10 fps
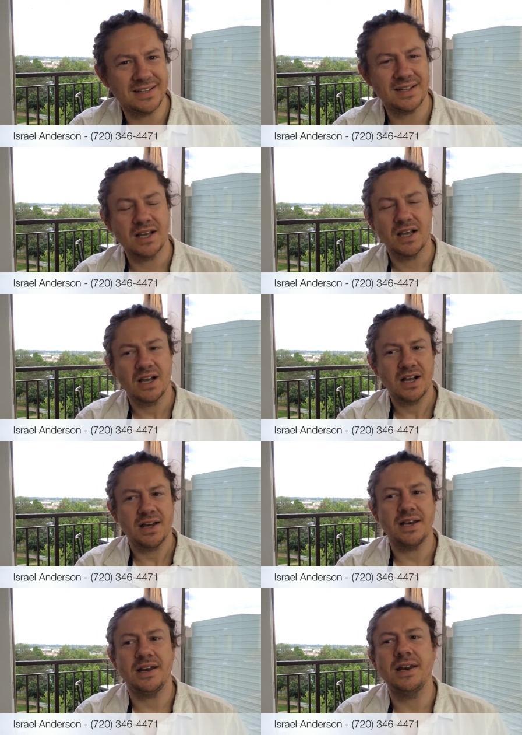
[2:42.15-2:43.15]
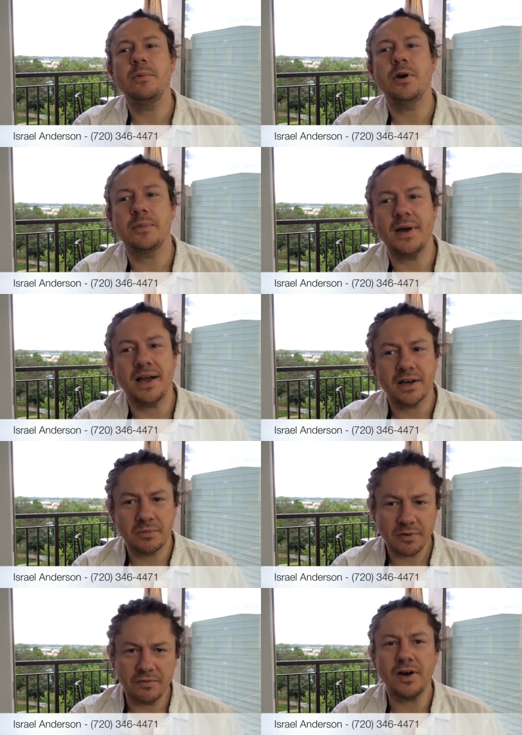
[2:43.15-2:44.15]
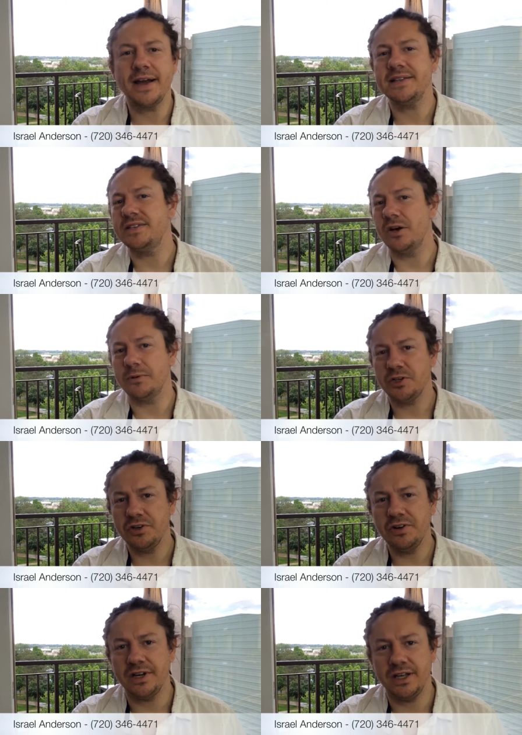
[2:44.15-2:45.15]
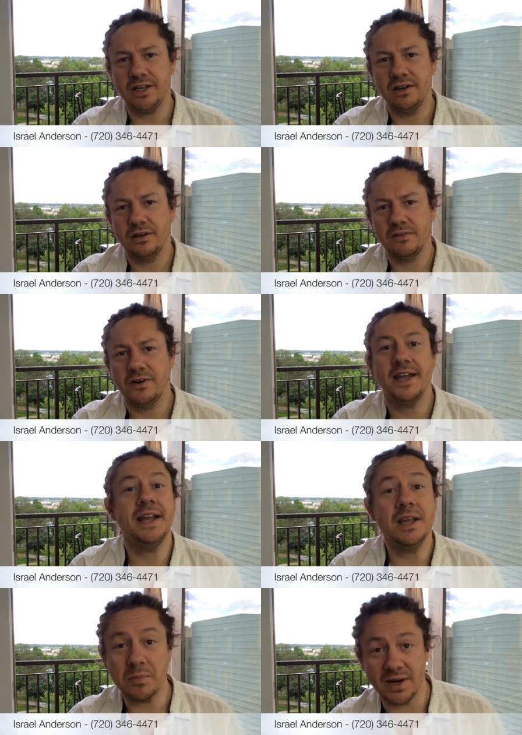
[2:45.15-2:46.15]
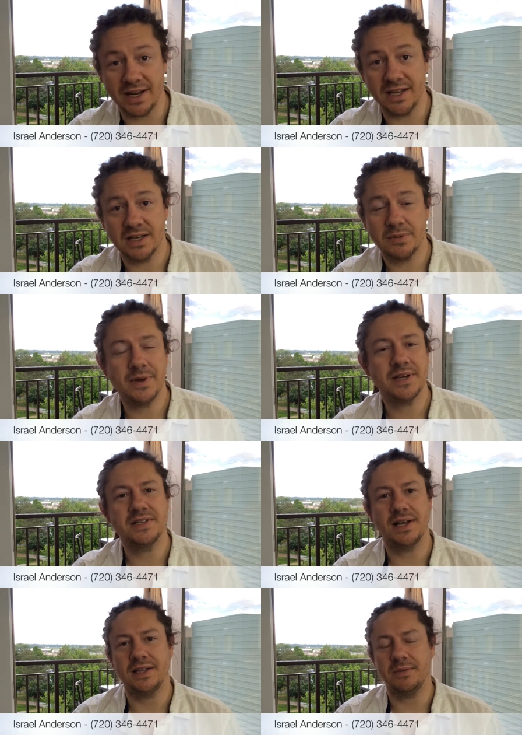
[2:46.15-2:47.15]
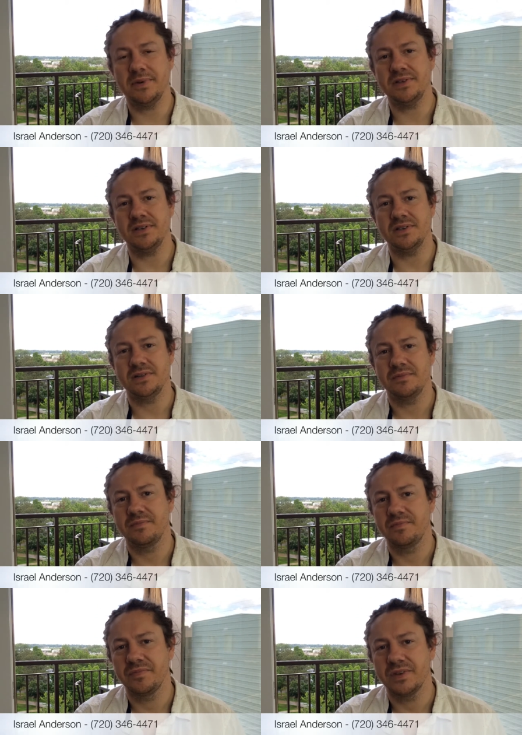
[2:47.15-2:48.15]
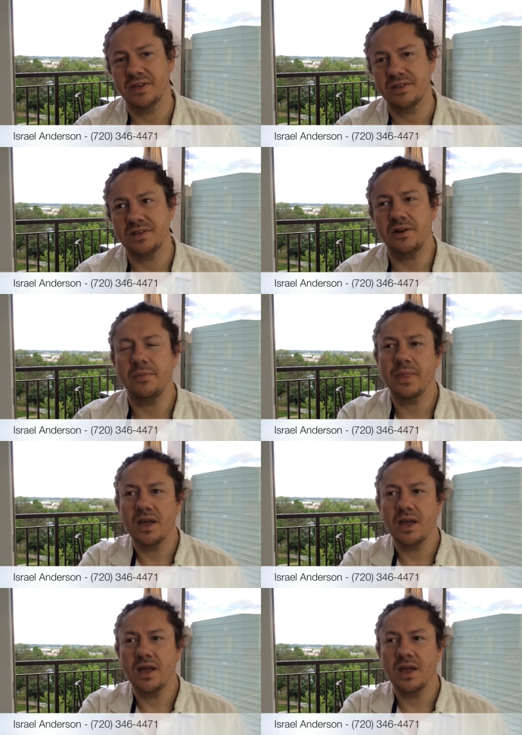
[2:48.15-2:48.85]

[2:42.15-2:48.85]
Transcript: The network marketing provides the opportunity for anybody to be able to start their business. So